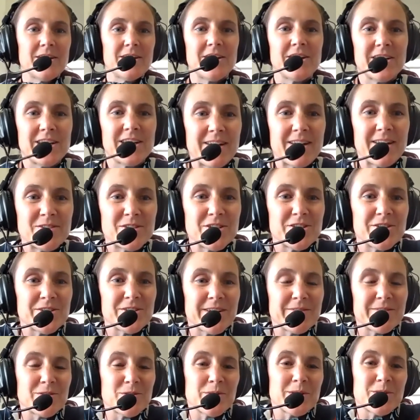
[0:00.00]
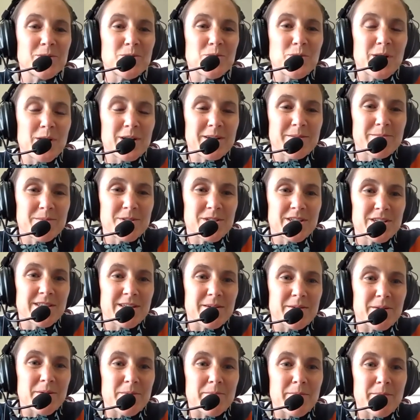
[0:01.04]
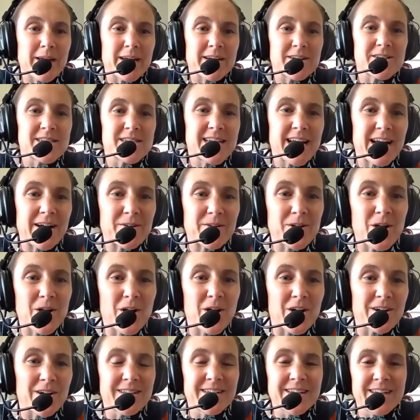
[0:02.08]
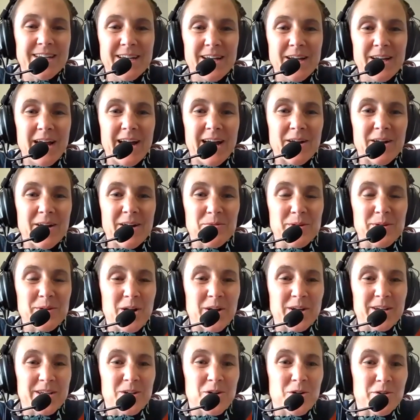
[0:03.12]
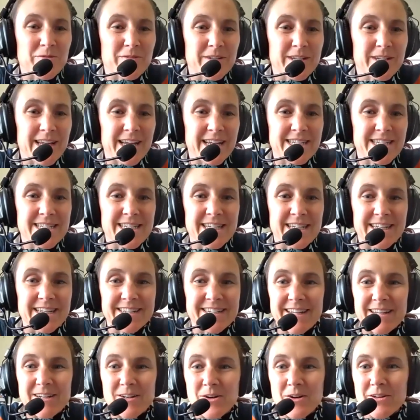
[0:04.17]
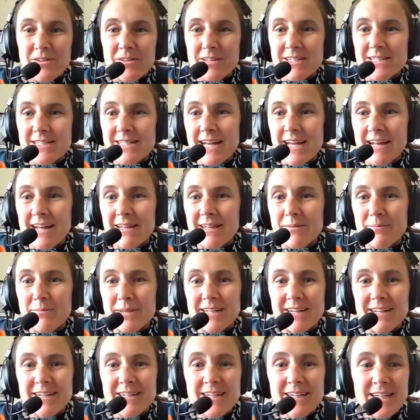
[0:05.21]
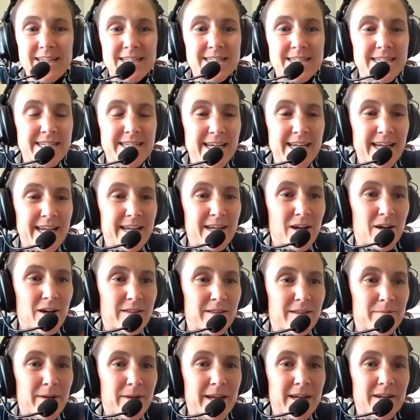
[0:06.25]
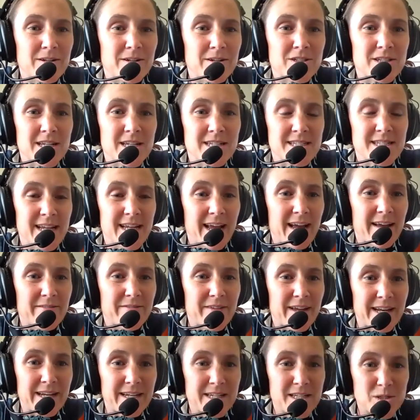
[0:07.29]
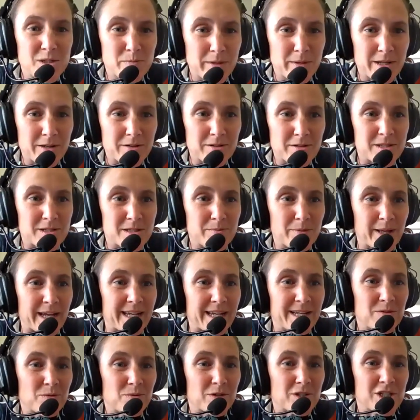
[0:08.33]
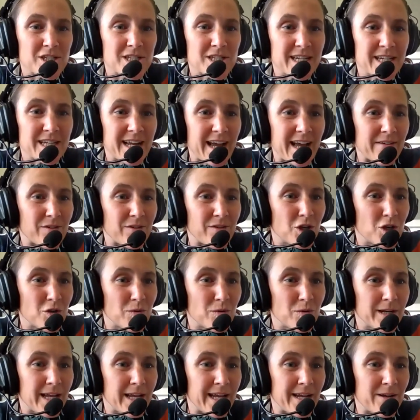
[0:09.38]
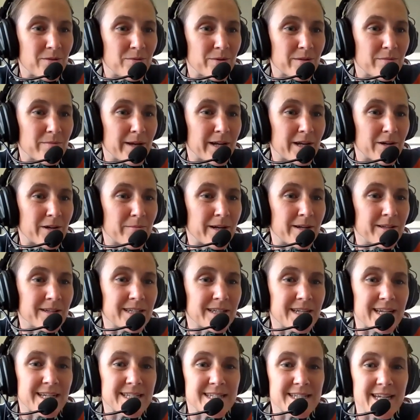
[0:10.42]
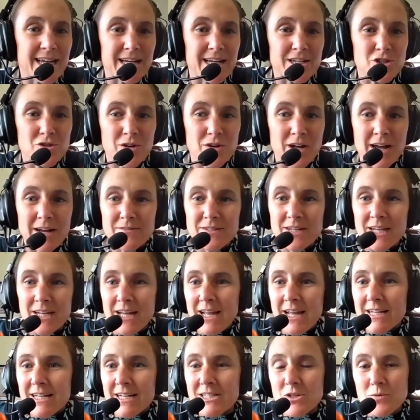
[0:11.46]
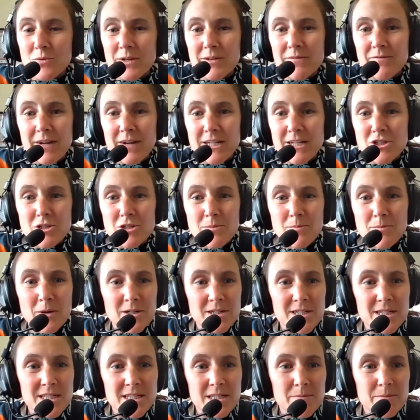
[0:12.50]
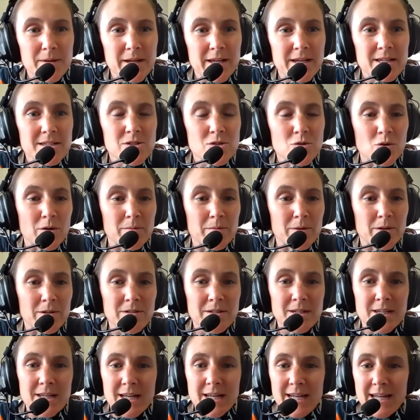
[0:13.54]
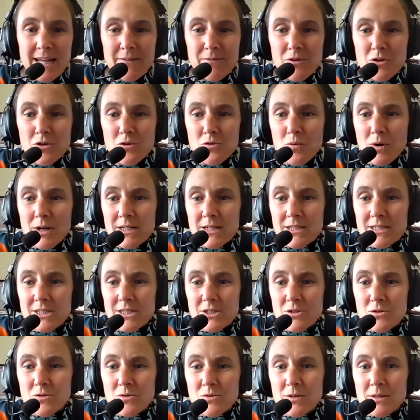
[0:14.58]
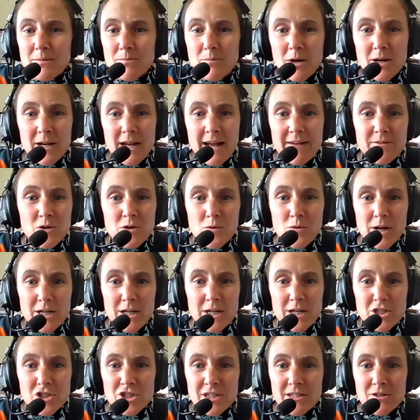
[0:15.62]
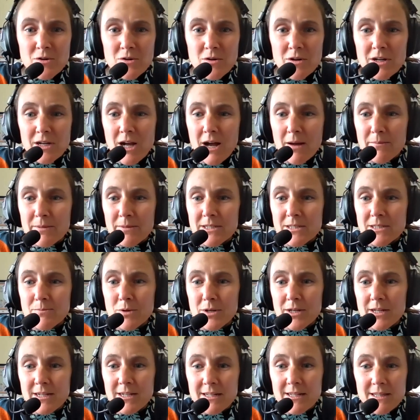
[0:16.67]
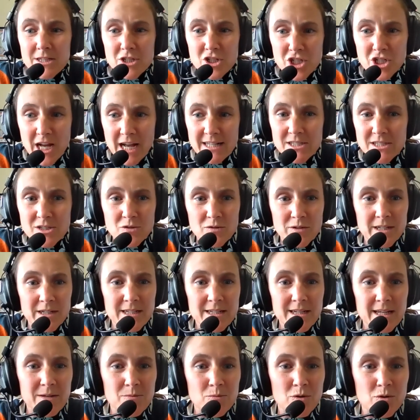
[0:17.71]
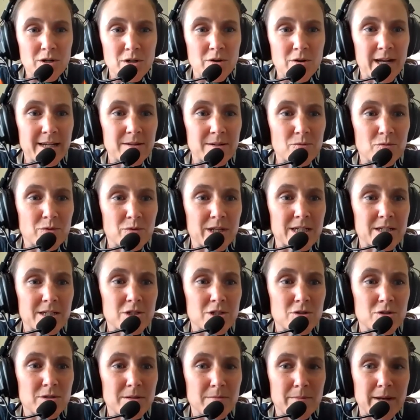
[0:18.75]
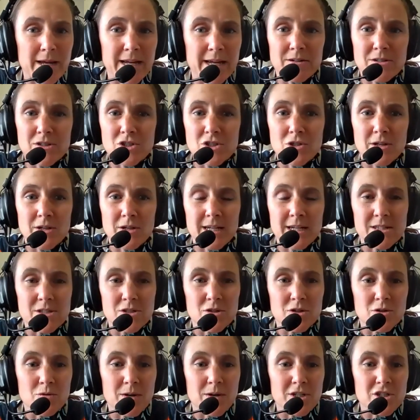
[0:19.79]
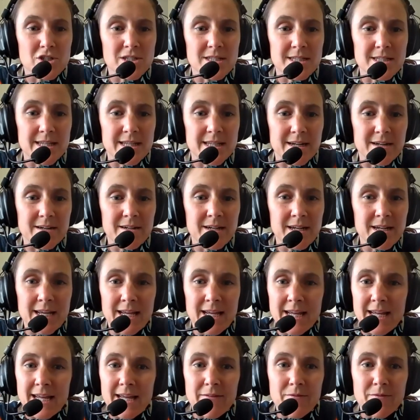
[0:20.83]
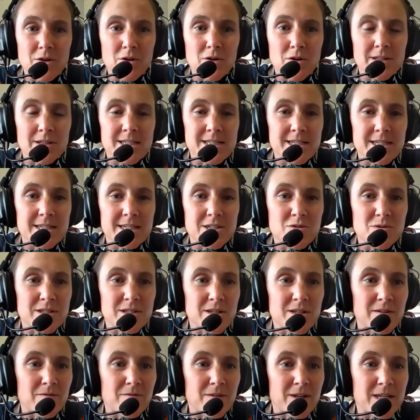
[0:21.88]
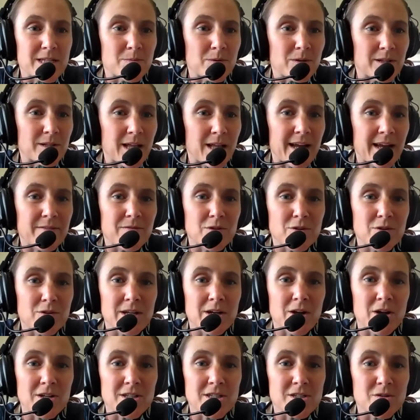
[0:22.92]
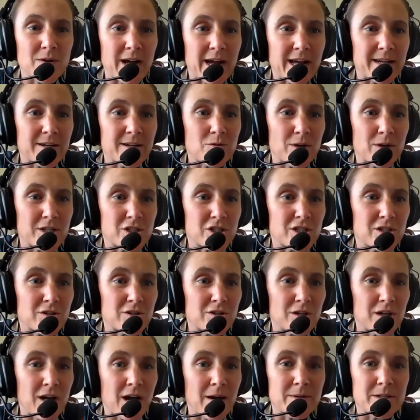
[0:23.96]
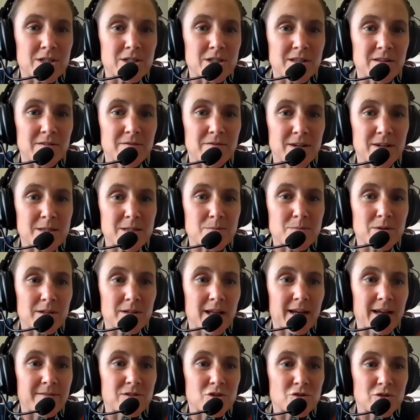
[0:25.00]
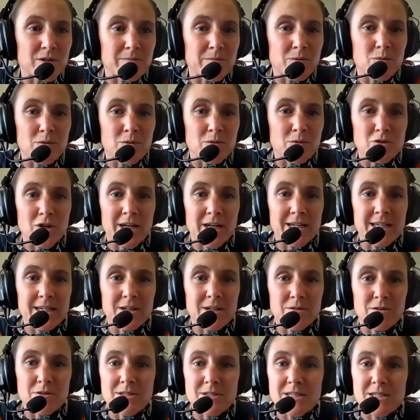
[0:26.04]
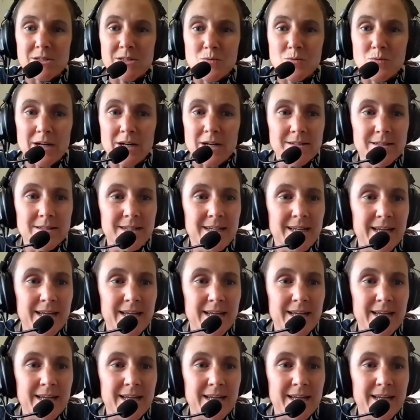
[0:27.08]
Good afternoon, everyone. Welcome to the Mayor's Town Hall regarding COVID-19 and all things Alameda. Today, the Mayor doesn't have any speakers planned. We're just going to have a Q&A with Mayor Marilyn Ezzy Ashcraft. And so we invite you to participate as normal. If you want to have a question or a comment, put it in the chat screen and we'll go ahead and read it to the Mayor and she'll answer your questions there. If you're listening to us on Facebook Live, you can also add a question or a comment to the Facebook live stream and we'll try to hear those as well.